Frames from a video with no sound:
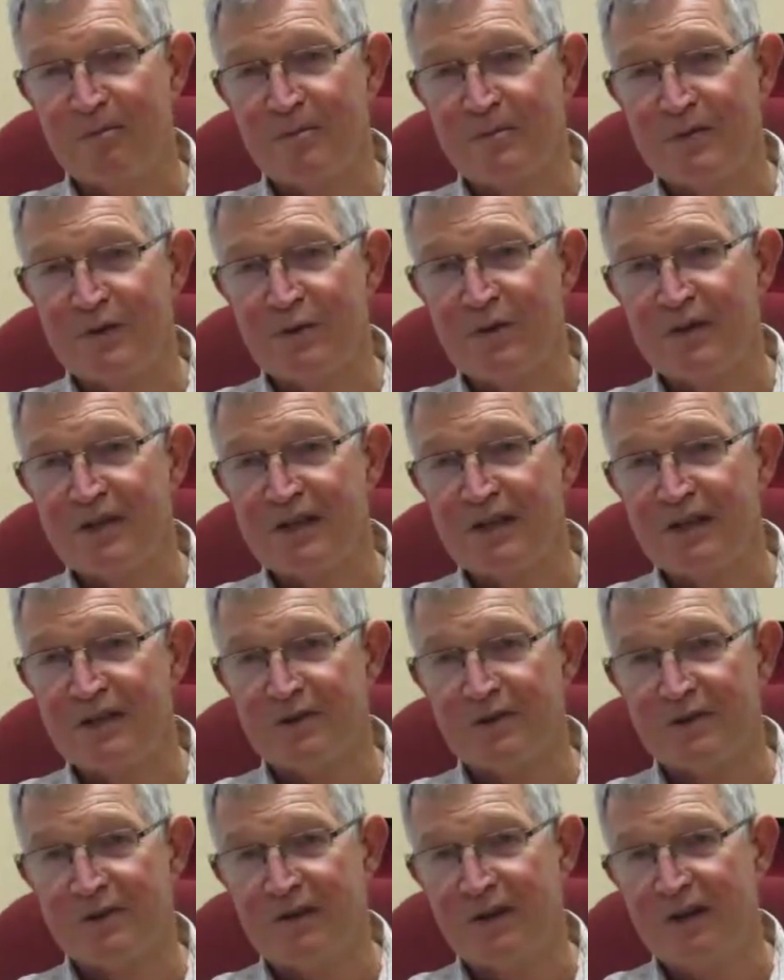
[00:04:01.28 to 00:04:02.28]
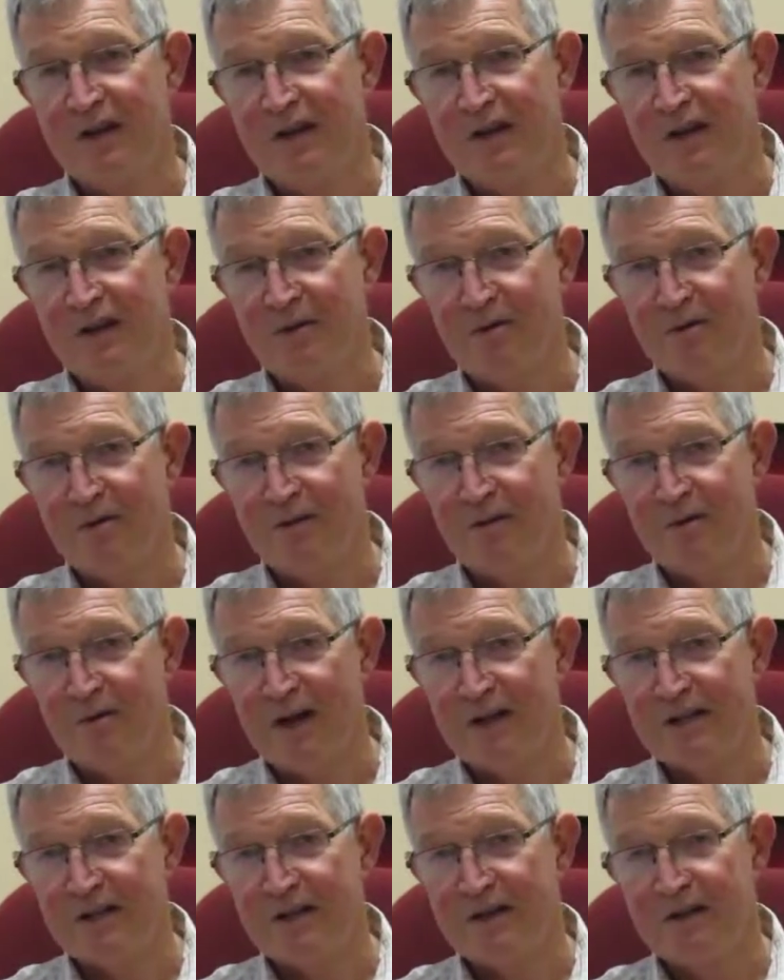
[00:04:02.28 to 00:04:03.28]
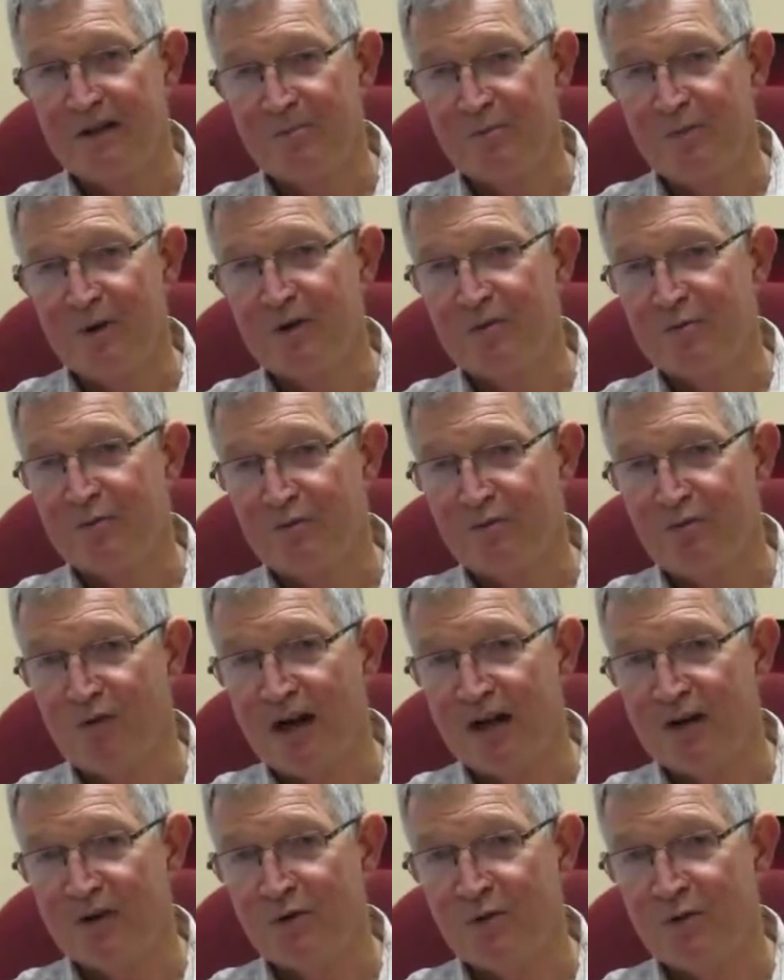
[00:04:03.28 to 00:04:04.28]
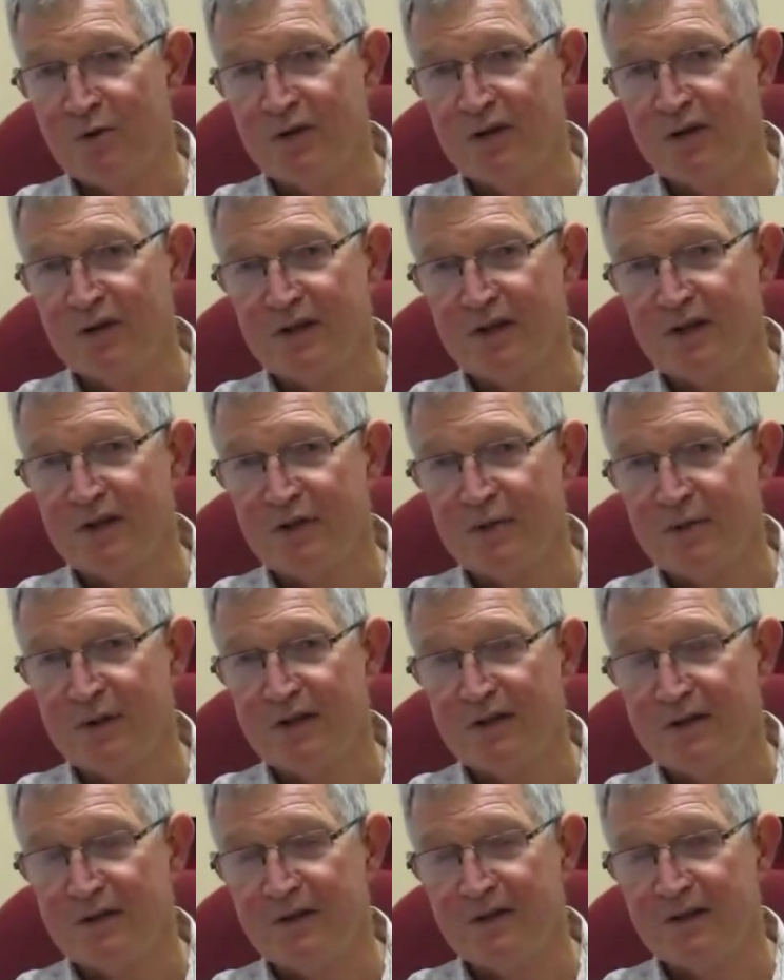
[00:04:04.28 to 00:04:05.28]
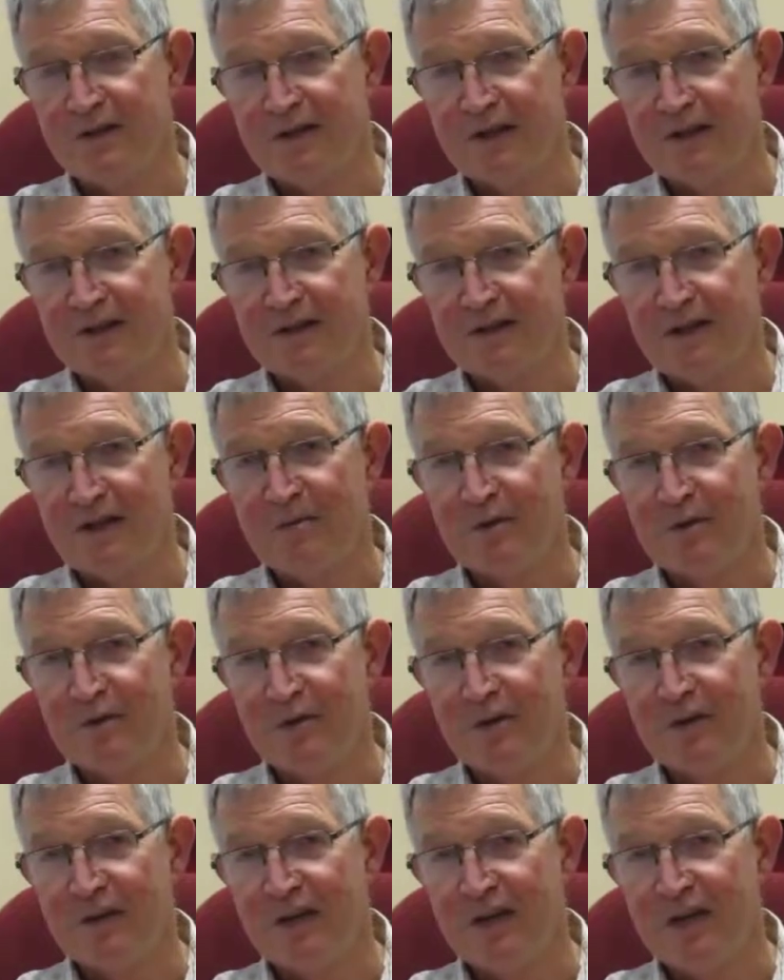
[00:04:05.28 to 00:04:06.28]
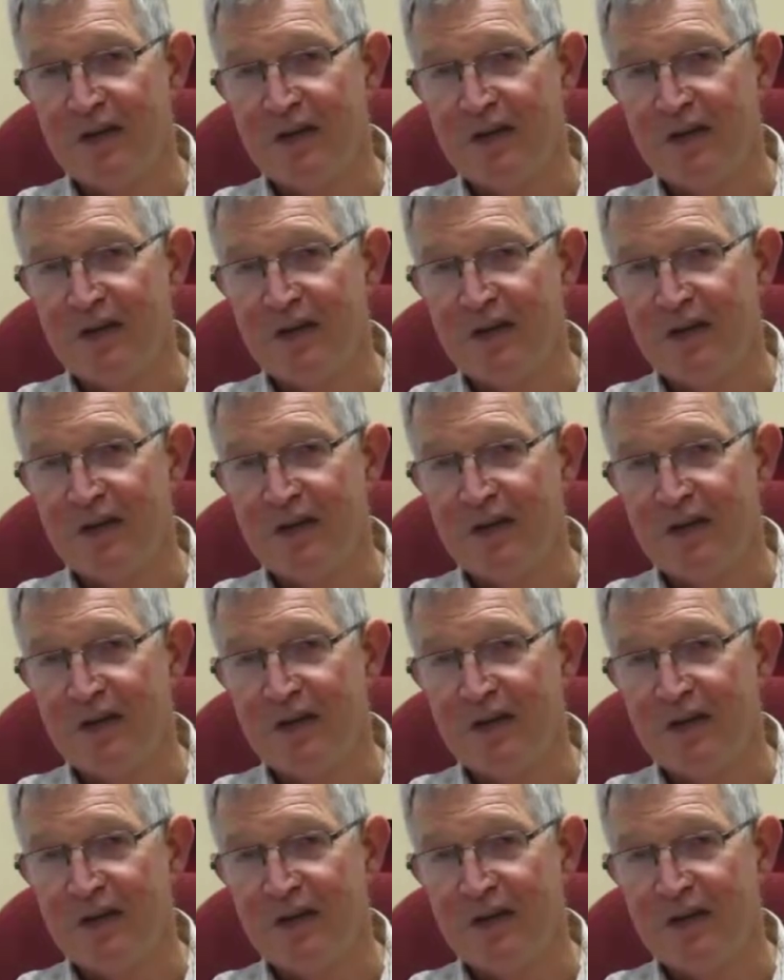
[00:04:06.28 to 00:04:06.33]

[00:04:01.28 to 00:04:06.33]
sweating is quite a part with rigors, so sweating certainly does come into it.